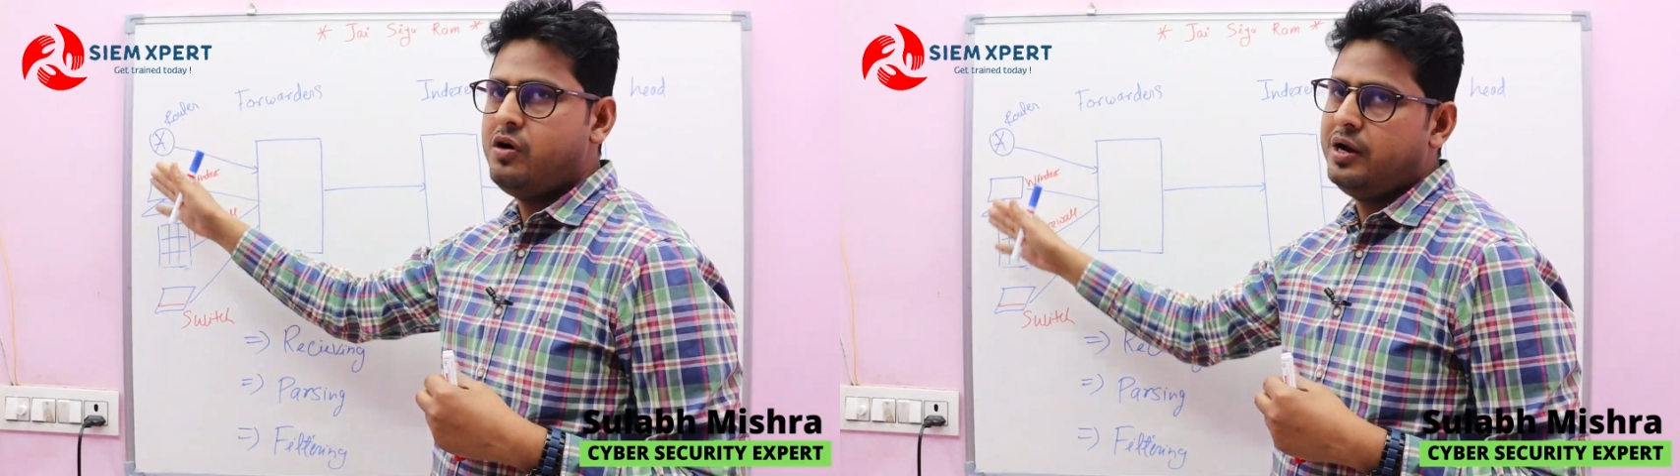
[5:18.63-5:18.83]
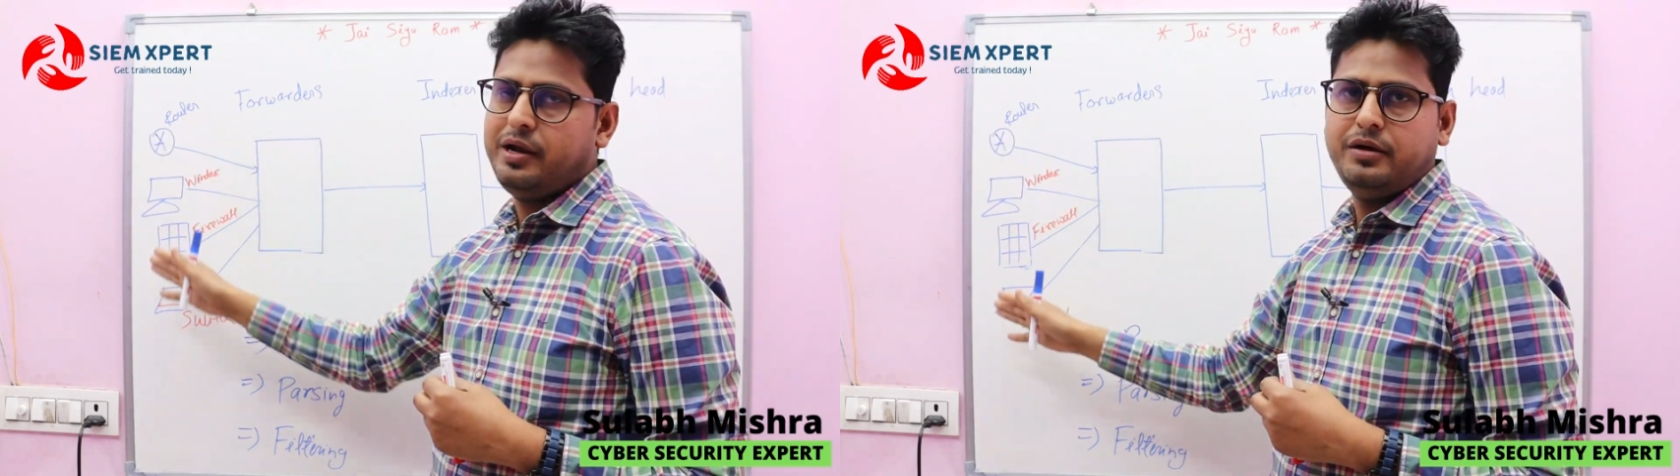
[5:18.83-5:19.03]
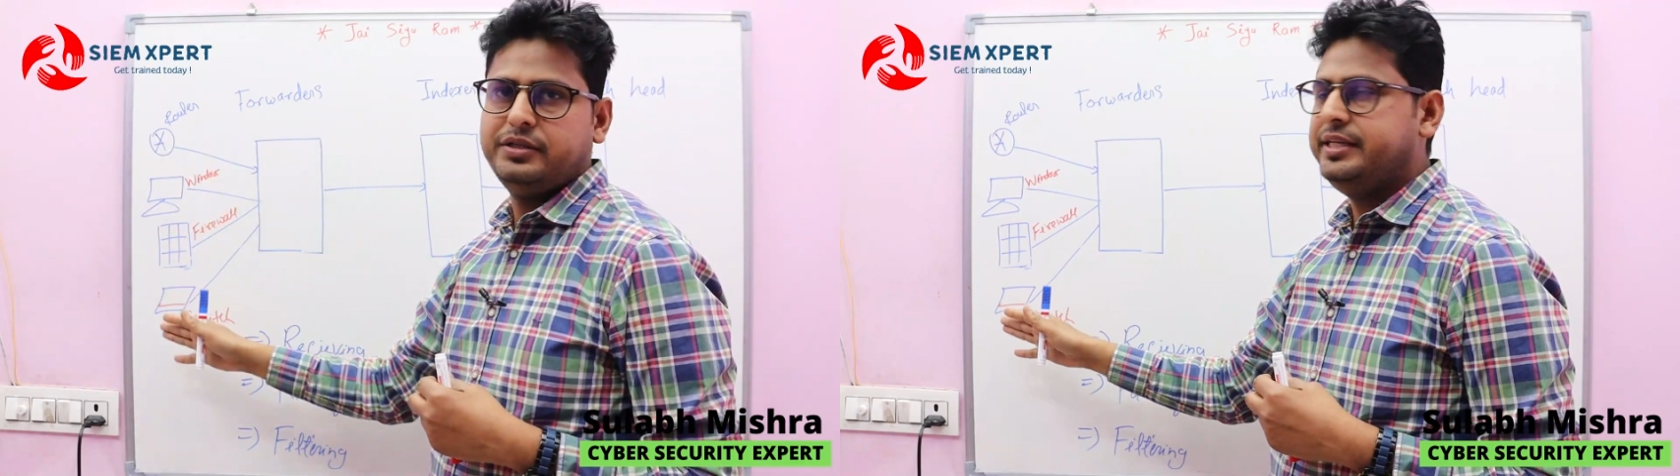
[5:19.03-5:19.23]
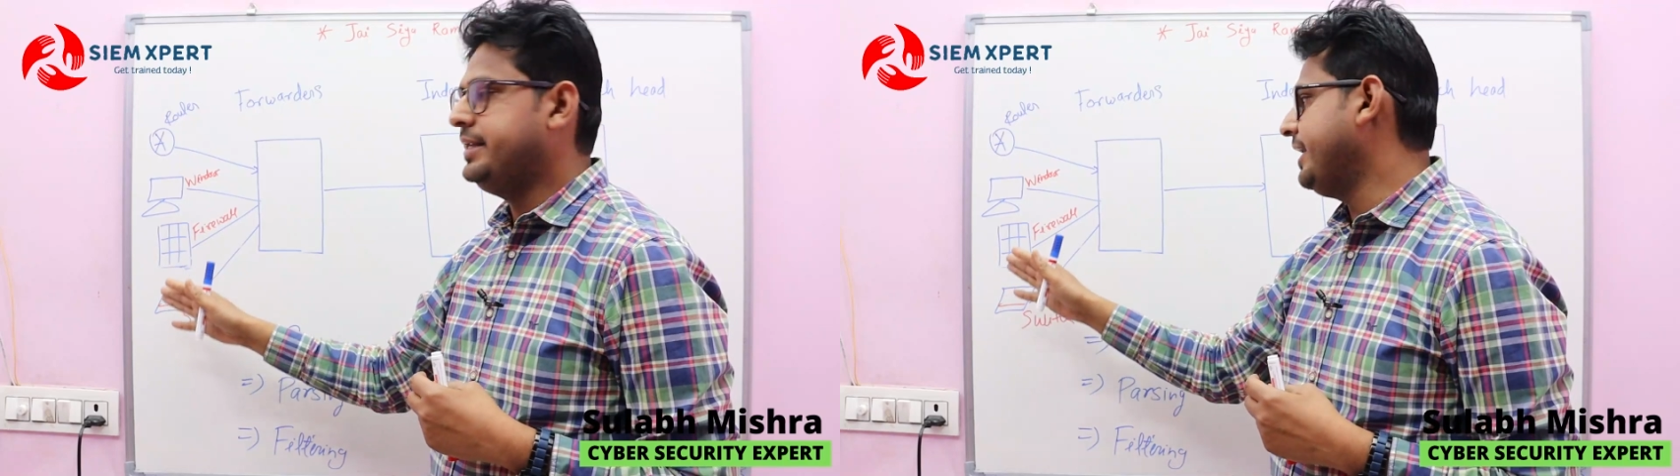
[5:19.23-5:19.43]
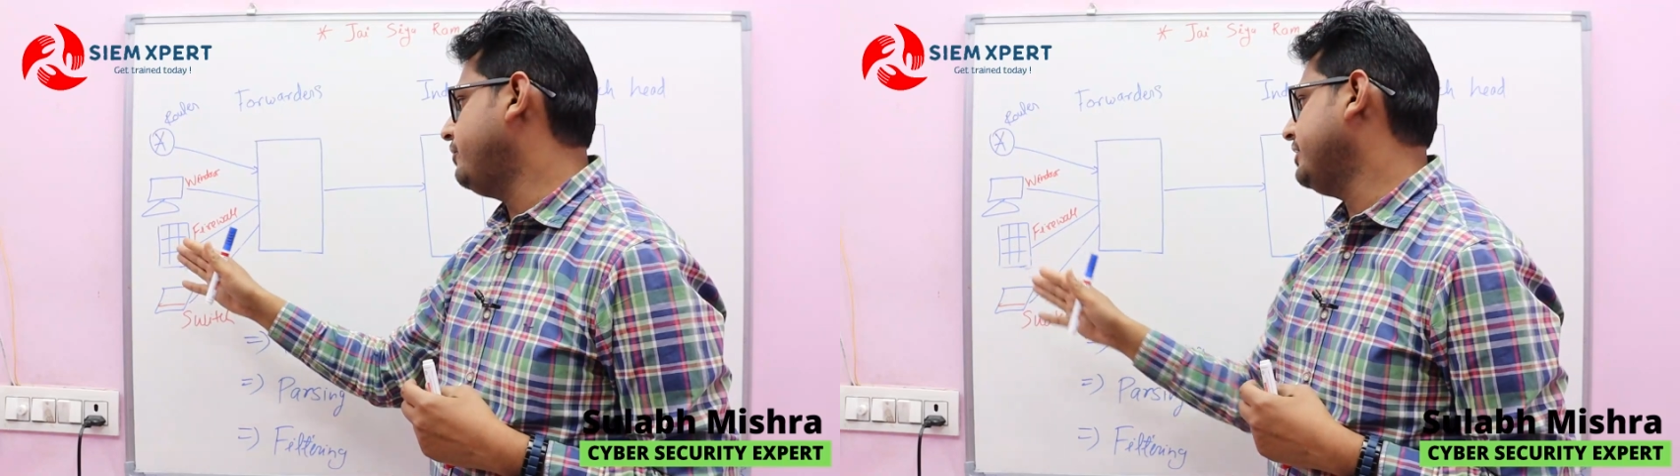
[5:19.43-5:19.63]
all the
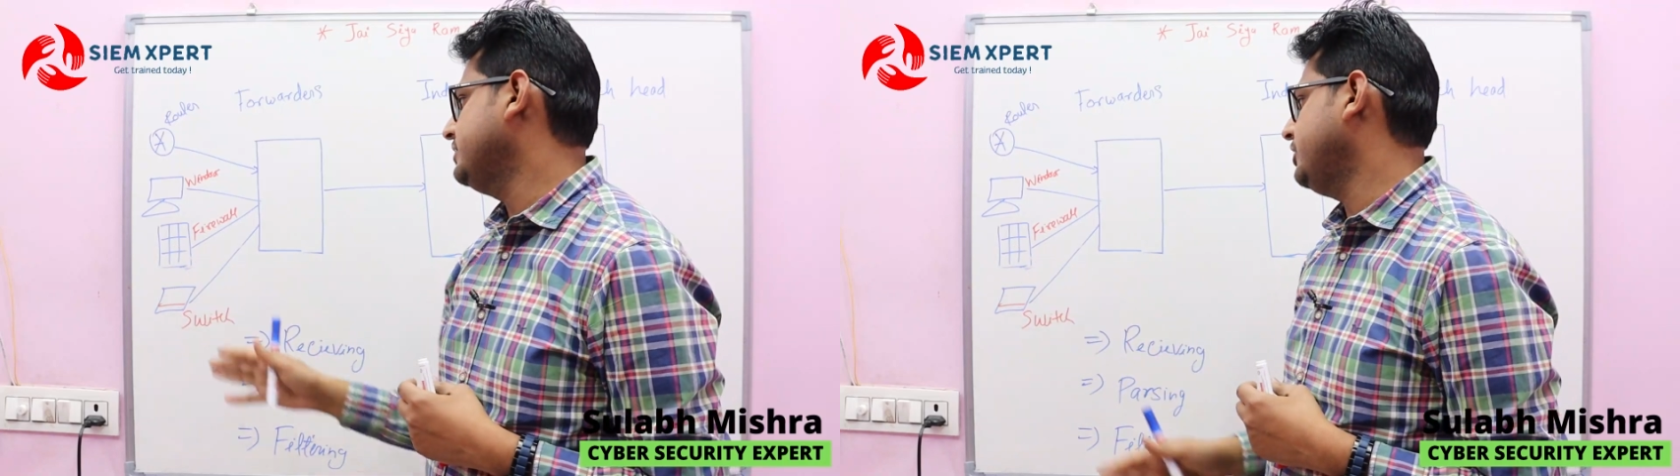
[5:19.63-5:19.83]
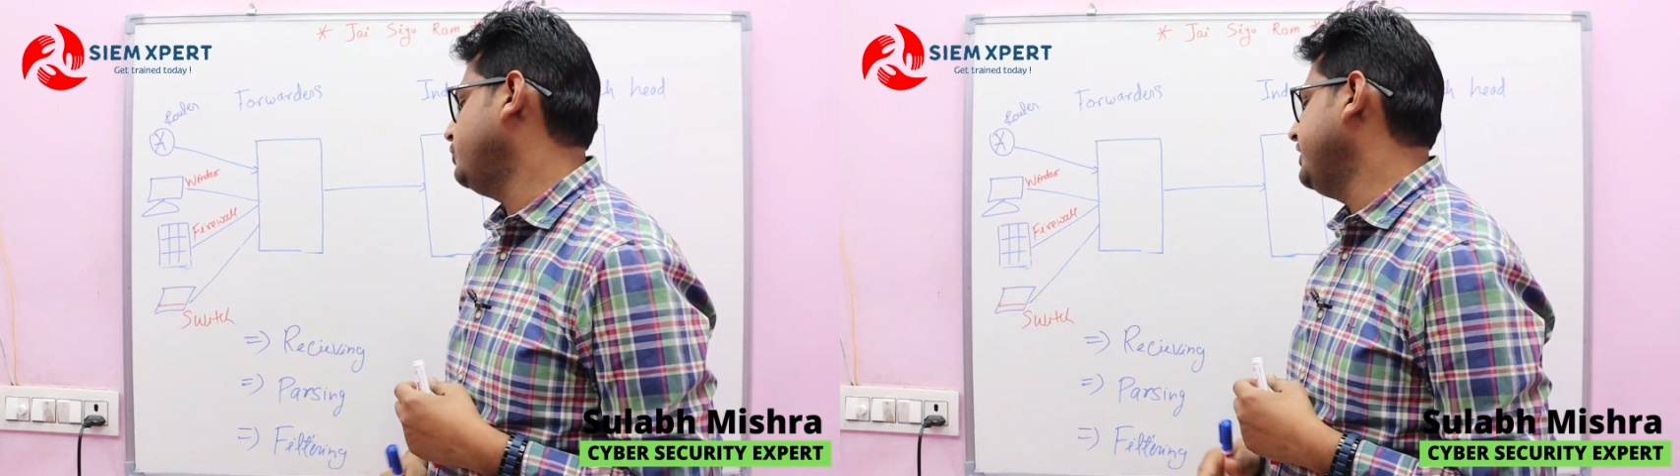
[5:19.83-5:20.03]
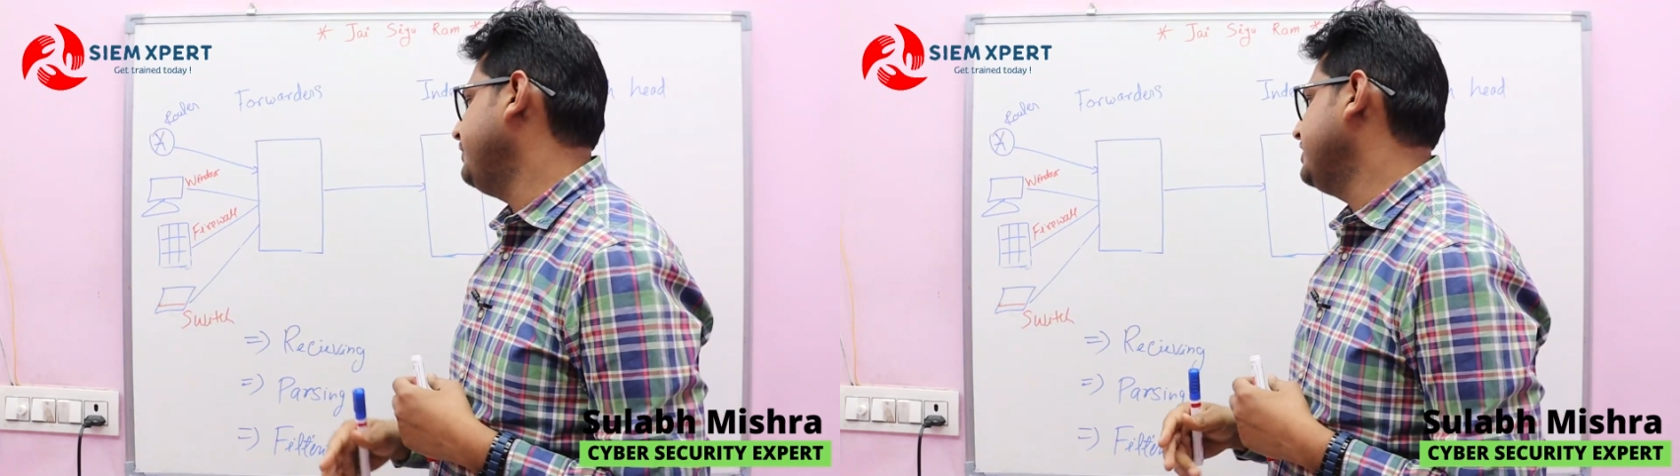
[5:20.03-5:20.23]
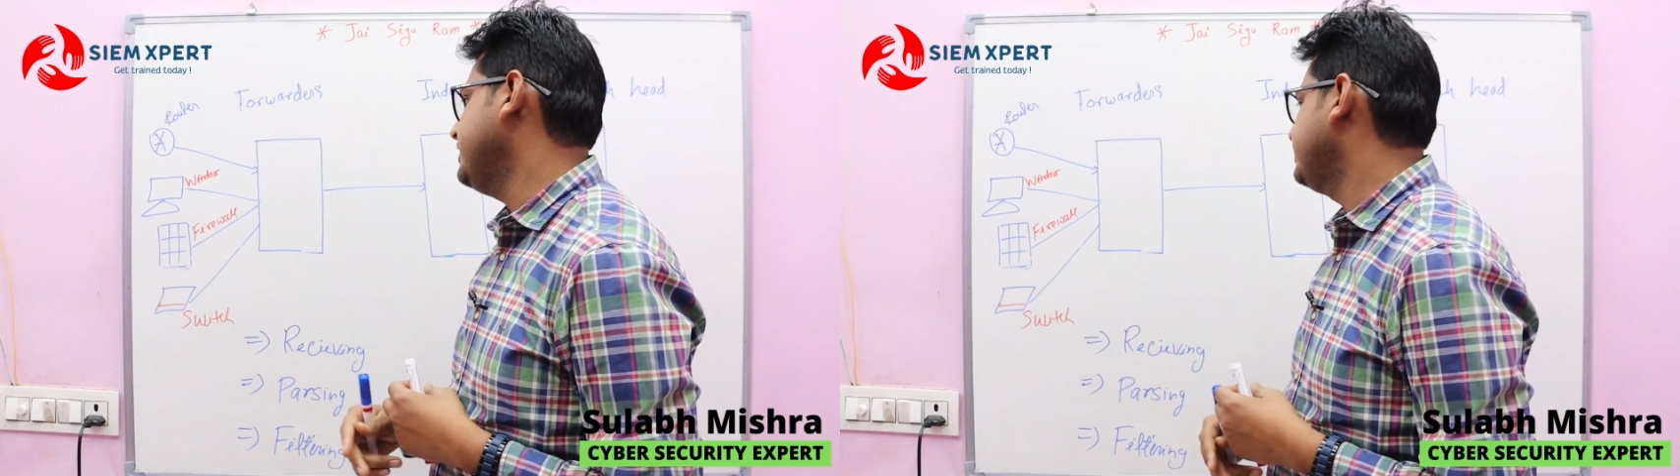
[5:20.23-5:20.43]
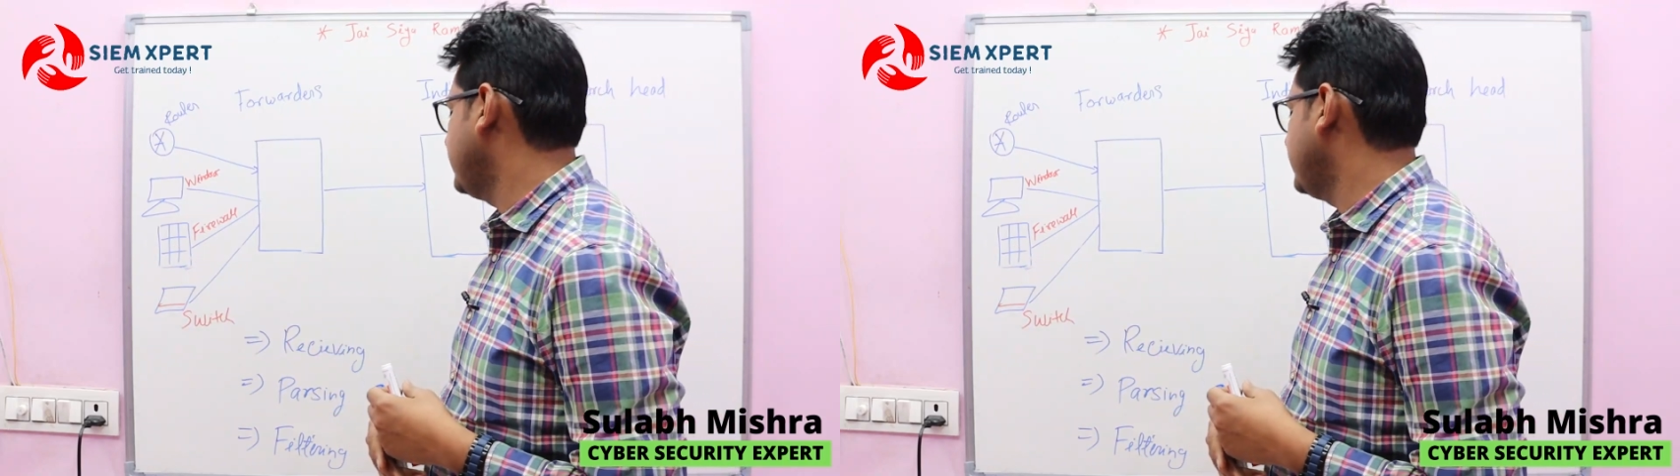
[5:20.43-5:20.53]
network security devices and